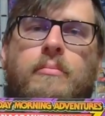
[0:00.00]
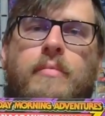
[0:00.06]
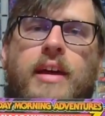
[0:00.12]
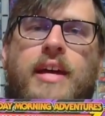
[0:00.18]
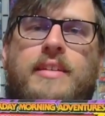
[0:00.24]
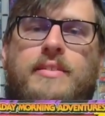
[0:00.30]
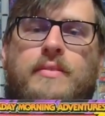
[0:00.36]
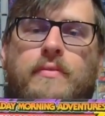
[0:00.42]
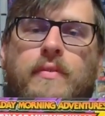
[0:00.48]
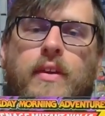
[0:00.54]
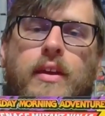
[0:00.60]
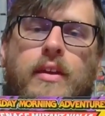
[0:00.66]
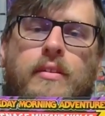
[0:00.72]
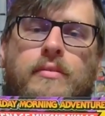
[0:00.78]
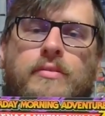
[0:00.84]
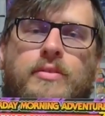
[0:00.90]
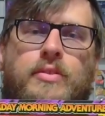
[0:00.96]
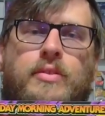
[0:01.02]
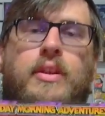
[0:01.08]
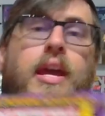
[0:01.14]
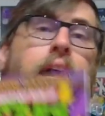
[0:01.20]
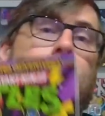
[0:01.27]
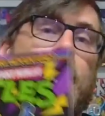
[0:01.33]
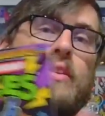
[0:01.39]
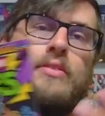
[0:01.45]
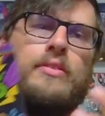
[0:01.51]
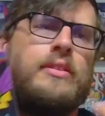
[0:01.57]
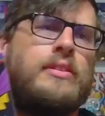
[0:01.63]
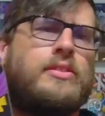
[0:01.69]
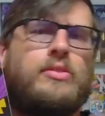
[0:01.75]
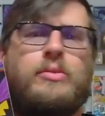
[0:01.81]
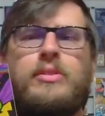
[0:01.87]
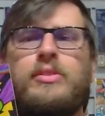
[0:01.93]
as a fan. So yeah, it's only
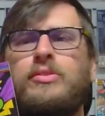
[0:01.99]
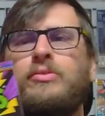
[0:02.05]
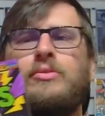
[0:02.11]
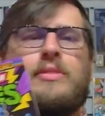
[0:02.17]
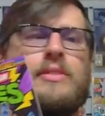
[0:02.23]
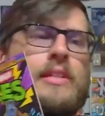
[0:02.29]
2 issues